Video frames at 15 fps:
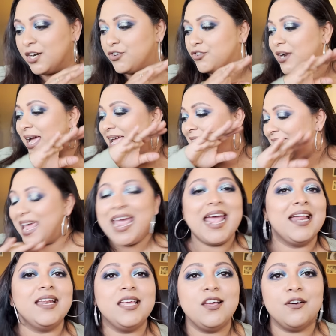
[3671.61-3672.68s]
try
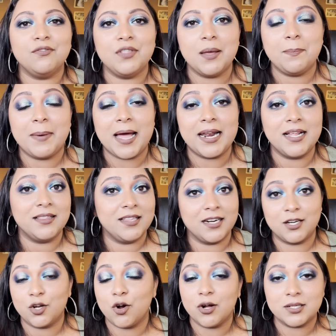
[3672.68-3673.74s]
any of their palette
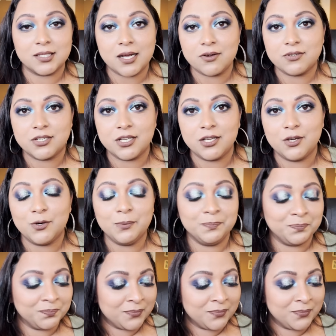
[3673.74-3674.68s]
that calls out to you.